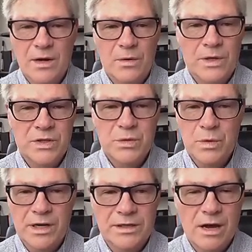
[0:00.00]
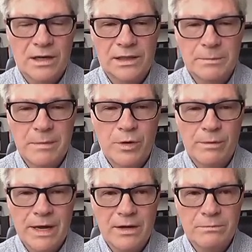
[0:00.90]
which we're going to talk a little bit more
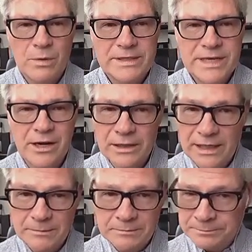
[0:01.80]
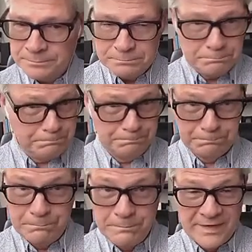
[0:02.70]
about momentarily.
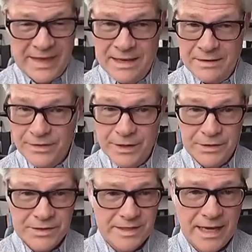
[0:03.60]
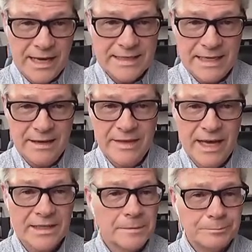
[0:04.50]
Then there's the idea
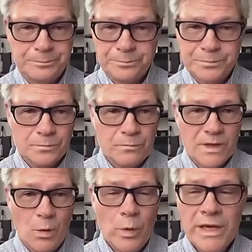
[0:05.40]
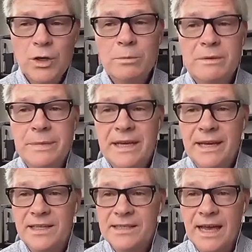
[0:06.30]
that we human
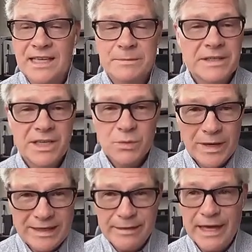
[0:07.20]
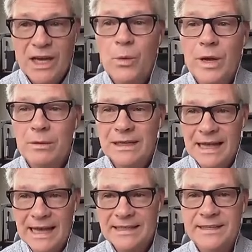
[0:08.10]
beings, as much as we think we would like